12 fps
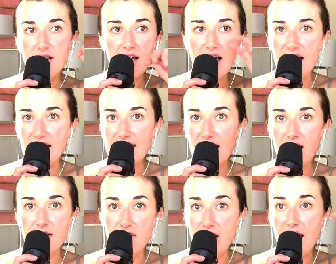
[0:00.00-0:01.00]

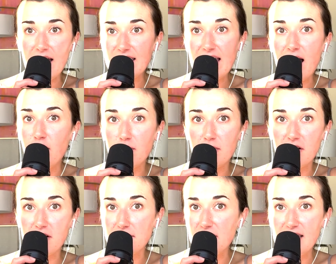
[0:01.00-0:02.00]
of a high
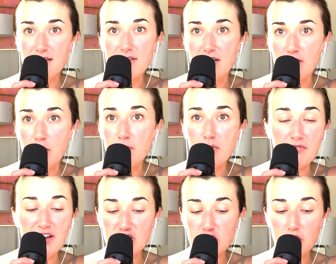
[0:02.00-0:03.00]
caliber, like, I don't know,
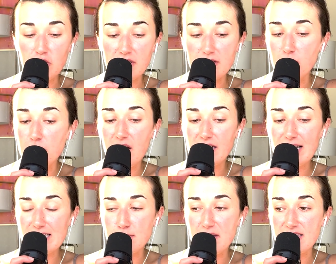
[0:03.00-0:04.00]
professional in the
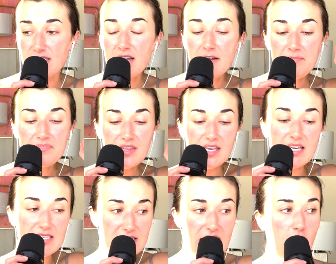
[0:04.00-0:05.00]
podcast space,
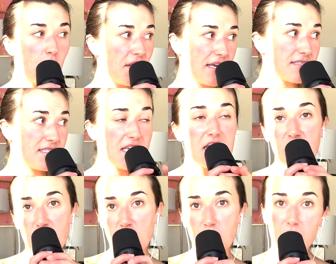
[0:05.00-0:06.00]
is now like seeing
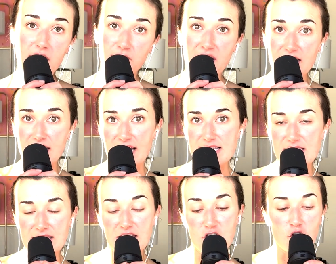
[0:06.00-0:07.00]
you and
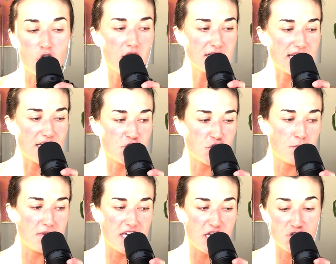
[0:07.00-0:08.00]
recognizing that your content should
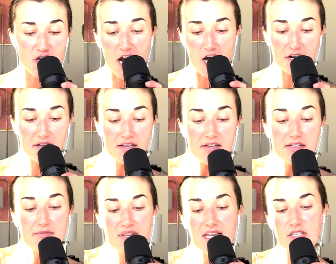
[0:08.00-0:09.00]
be shared.
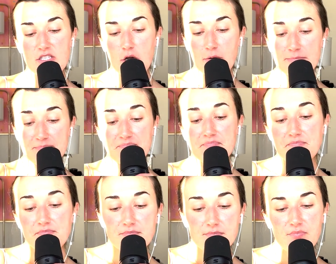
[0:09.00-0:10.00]
And so
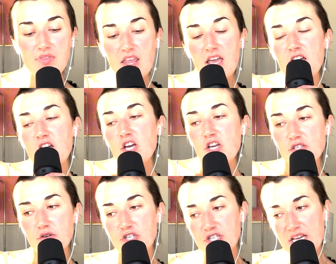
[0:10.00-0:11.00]

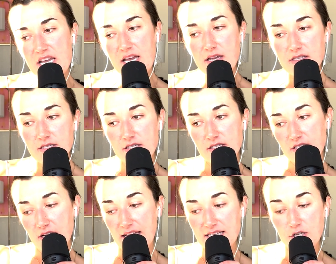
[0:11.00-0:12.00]
she
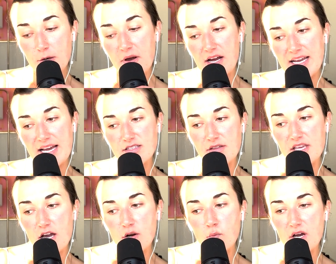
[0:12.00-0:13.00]
gets her podcast on the
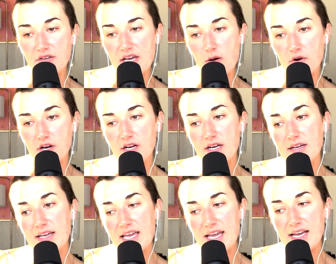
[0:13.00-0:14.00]
Unwell Network,
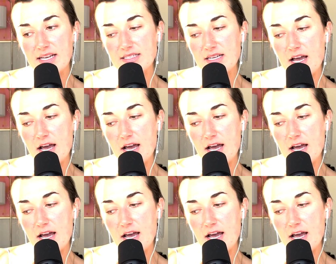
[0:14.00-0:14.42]
and